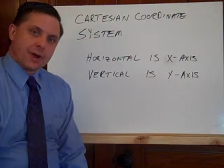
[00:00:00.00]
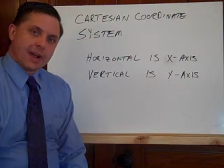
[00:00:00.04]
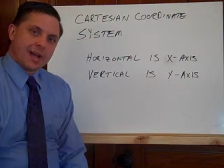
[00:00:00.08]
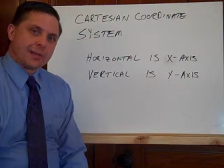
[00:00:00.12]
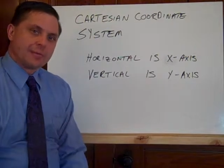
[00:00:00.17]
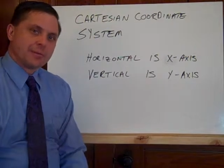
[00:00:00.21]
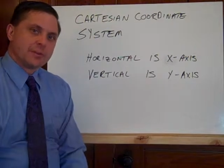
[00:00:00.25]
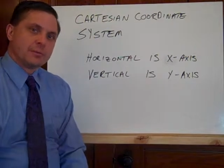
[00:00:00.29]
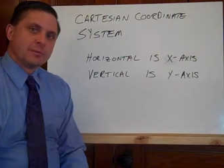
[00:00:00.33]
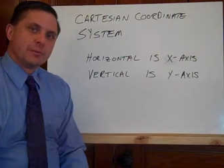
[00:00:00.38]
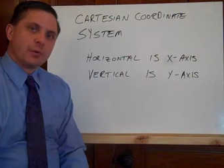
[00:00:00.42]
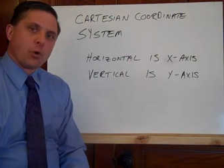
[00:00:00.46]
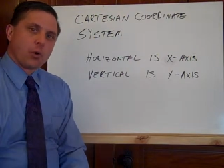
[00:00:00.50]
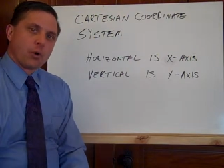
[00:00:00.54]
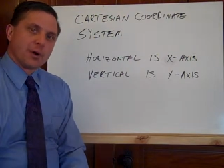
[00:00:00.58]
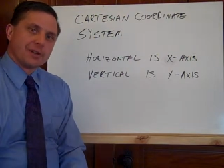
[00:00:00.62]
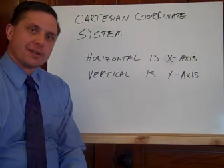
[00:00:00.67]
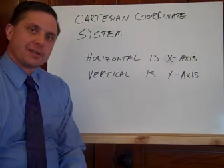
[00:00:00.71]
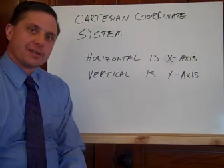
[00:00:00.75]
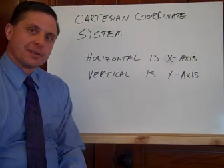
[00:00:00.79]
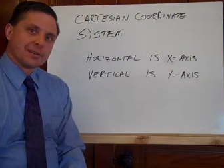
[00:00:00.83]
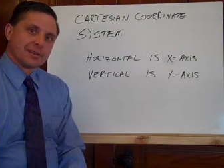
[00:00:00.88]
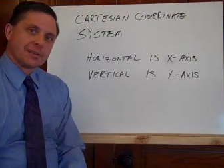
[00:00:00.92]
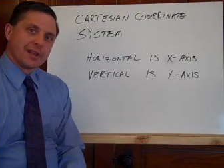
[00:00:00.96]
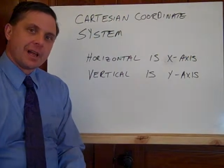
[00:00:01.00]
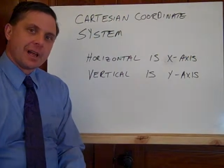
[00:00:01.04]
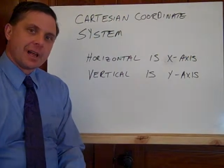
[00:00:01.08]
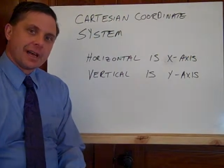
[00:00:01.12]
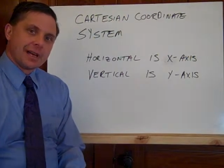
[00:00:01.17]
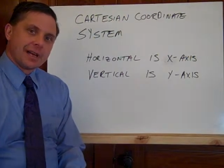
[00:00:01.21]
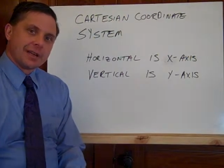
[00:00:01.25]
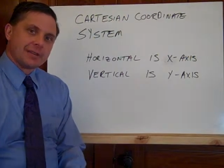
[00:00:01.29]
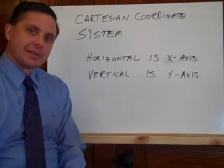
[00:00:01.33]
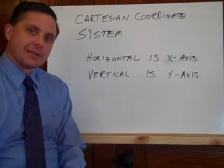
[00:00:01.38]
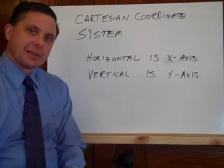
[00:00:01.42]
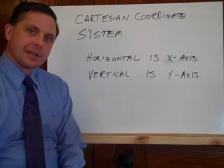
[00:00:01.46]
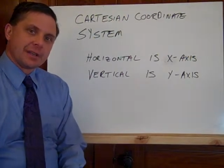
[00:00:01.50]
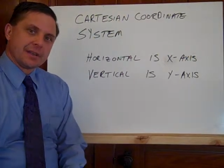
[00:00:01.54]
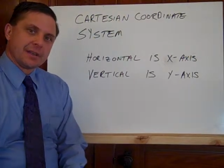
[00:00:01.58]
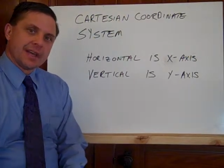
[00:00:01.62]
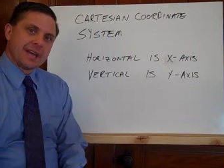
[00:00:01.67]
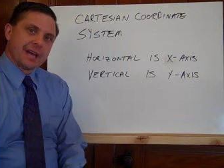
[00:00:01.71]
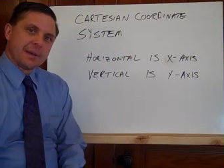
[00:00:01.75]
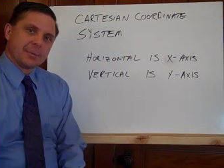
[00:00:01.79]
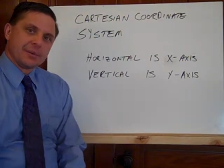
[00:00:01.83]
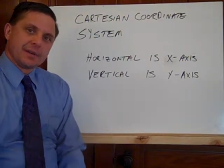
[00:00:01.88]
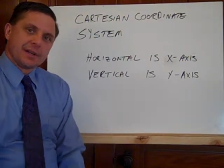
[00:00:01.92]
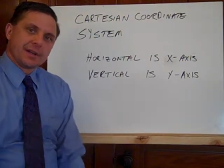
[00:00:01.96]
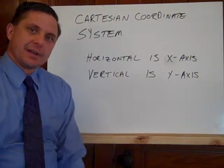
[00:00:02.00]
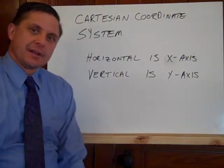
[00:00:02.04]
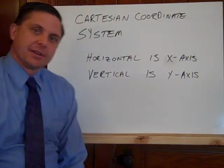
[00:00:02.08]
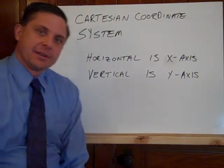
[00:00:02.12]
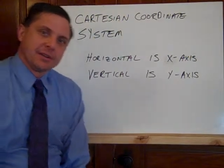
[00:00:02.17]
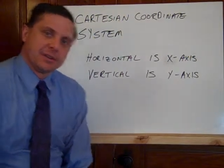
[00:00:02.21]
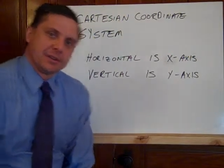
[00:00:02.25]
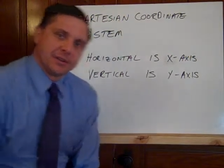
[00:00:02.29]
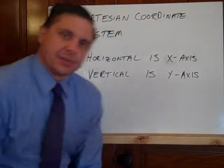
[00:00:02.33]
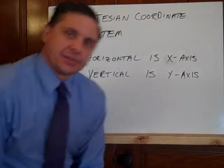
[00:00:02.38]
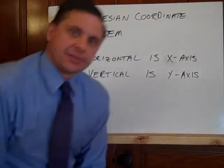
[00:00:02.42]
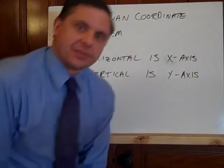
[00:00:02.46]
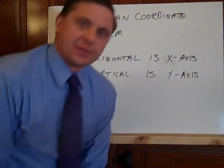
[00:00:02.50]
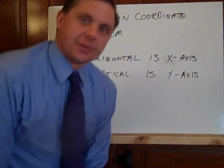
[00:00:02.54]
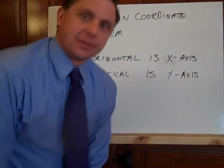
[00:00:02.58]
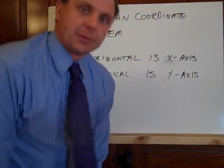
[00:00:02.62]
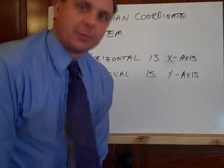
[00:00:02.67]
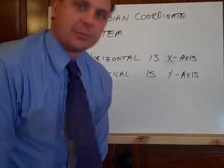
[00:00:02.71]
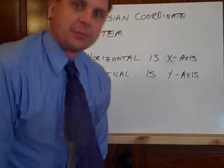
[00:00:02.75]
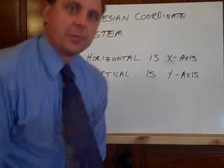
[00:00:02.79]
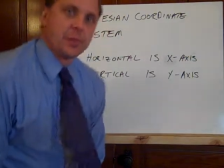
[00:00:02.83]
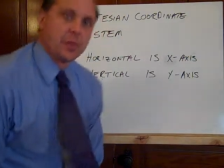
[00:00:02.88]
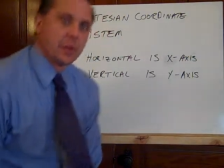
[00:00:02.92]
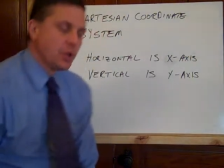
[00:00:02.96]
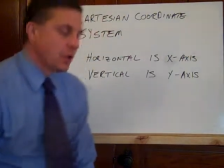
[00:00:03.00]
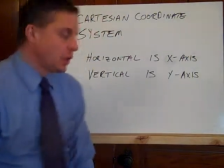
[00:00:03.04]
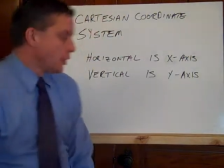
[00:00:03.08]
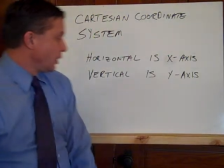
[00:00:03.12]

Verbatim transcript: graphing points and lines that can happen on a system.